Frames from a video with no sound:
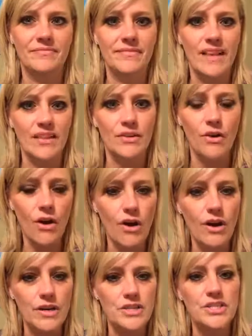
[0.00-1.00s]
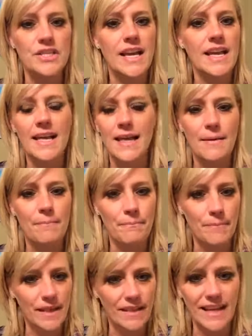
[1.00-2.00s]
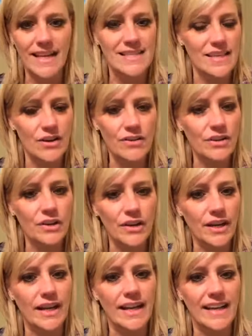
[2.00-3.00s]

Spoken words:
a little harsh, but like I said earlier,